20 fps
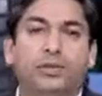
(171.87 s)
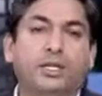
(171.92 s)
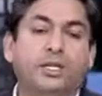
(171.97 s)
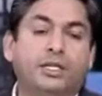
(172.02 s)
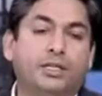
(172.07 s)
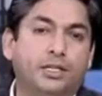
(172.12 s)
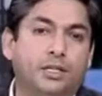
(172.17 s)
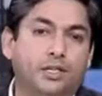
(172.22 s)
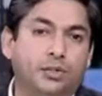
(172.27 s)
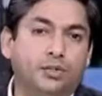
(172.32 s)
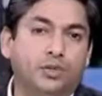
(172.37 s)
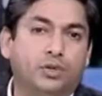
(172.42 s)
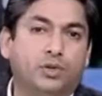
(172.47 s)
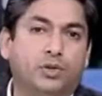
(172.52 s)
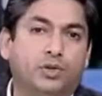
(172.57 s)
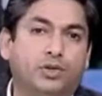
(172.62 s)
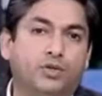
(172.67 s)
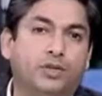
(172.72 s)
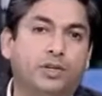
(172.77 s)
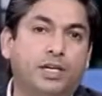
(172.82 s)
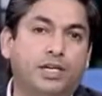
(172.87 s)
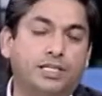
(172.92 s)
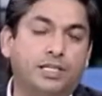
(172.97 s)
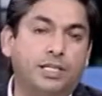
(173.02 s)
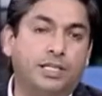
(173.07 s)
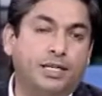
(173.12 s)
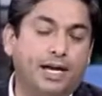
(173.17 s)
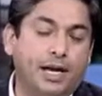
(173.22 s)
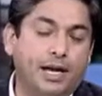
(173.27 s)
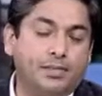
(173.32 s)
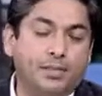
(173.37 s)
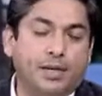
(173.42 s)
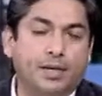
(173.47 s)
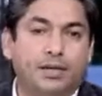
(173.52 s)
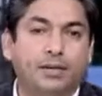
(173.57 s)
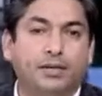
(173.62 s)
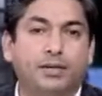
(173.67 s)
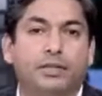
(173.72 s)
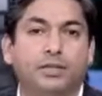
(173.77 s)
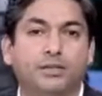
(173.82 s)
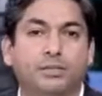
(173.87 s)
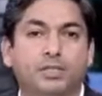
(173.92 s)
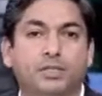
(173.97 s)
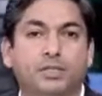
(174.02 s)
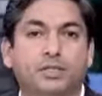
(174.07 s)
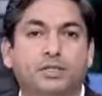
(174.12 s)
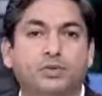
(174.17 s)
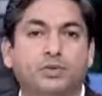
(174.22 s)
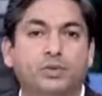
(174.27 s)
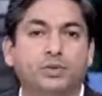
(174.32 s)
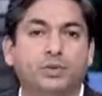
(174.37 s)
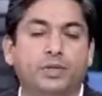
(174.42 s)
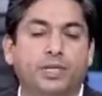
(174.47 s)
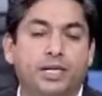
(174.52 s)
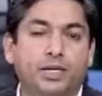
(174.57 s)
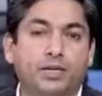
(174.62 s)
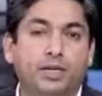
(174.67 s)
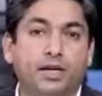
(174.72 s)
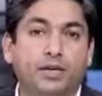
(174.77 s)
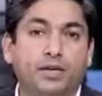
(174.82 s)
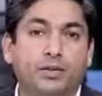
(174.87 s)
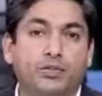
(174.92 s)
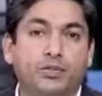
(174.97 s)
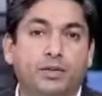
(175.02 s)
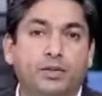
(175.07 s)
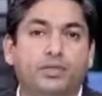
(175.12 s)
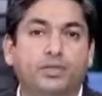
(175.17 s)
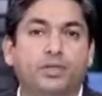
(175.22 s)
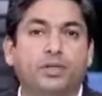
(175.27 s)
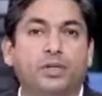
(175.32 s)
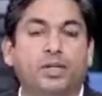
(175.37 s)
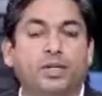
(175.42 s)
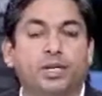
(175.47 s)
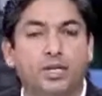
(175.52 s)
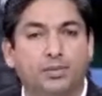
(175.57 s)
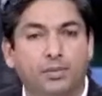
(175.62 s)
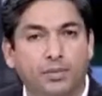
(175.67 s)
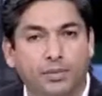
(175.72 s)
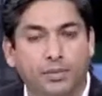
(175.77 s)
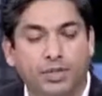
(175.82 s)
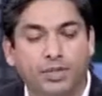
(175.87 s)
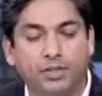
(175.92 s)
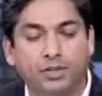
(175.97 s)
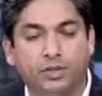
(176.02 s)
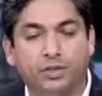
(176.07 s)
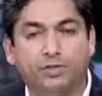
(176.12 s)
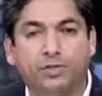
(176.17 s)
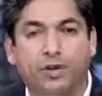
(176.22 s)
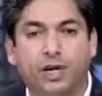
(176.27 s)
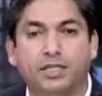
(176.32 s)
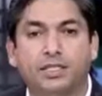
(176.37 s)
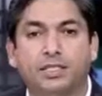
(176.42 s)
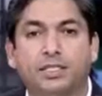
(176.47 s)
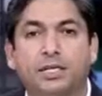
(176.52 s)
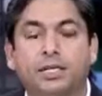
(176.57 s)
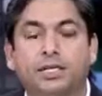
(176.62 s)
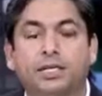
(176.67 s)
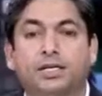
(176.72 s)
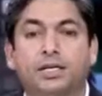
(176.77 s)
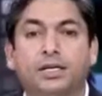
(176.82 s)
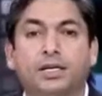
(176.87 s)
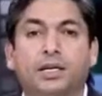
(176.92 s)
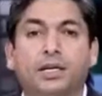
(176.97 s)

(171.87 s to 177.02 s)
in terms of transit time and a return business which we can get it from implementation of FASTag.